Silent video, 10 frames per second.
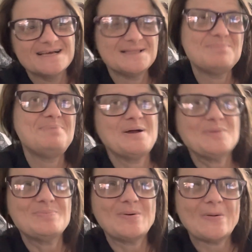the
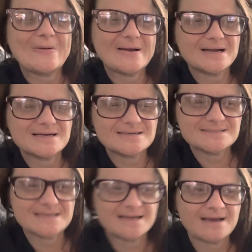
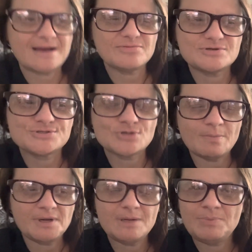billboards, and how there's so
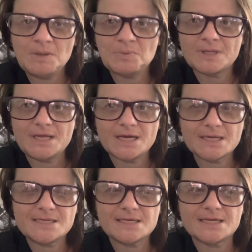many people at Young
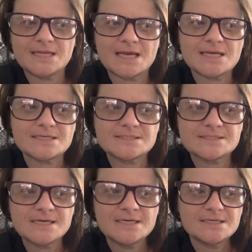and Dundas
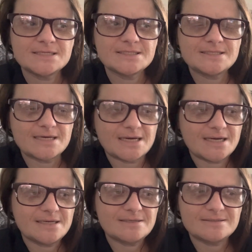
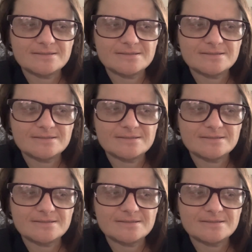that